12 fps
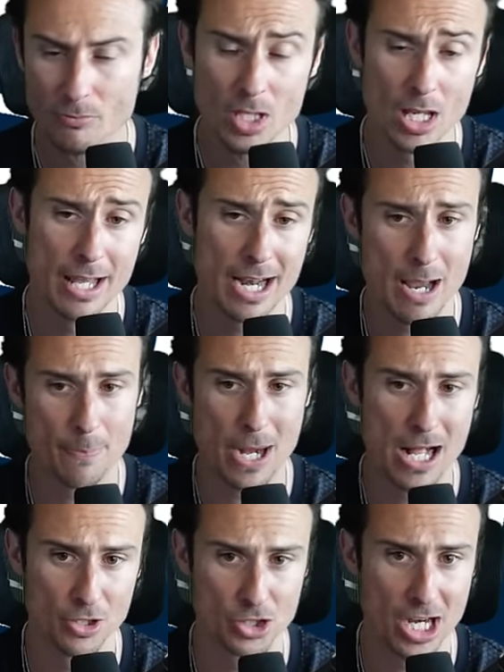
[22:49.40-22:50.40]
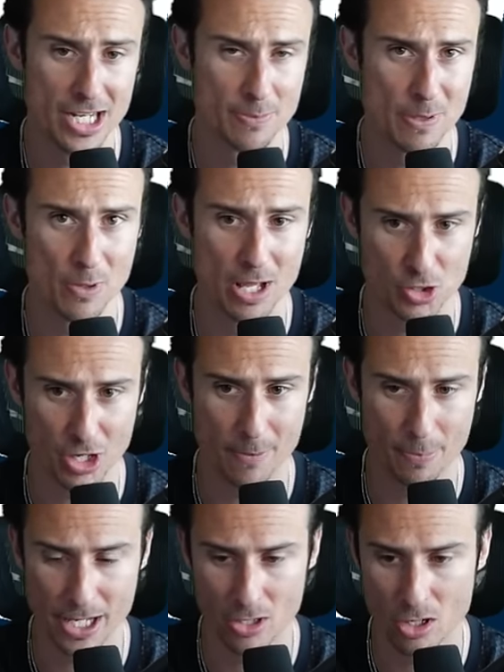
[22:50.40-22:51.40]
And I apologize, people that try to
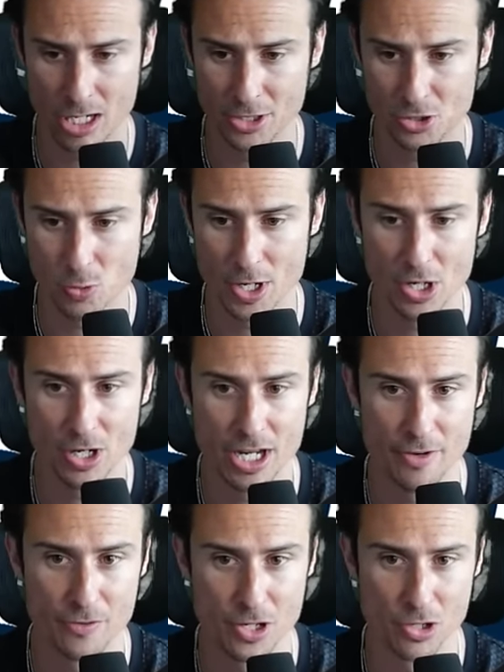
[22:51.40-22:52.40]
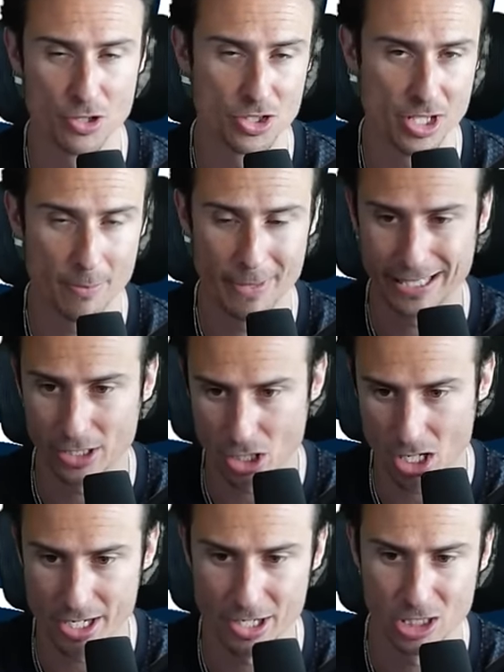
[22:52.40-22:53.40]
play along on Twitter, if yours didn't make the
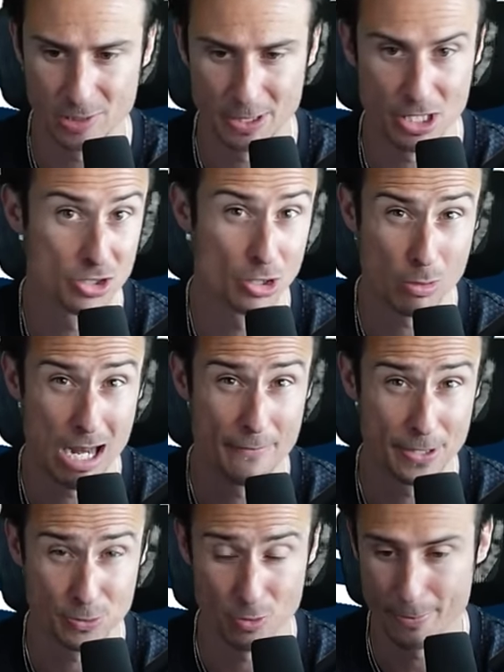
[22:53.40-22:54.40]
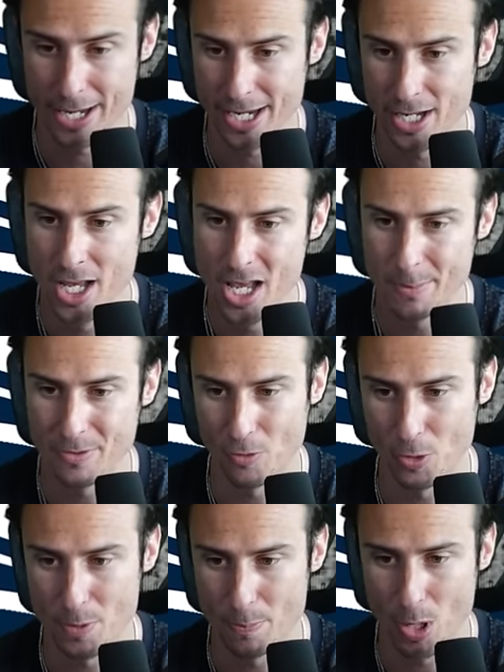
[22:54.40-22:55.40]
cut here, it's because the graphics were made
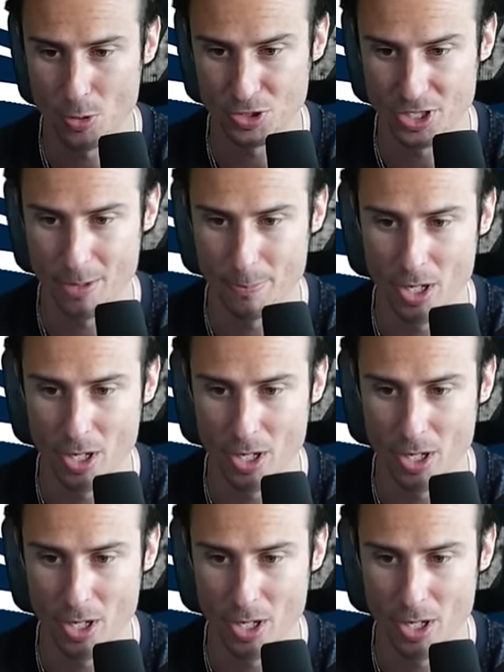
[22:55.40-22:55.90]
before you posted it.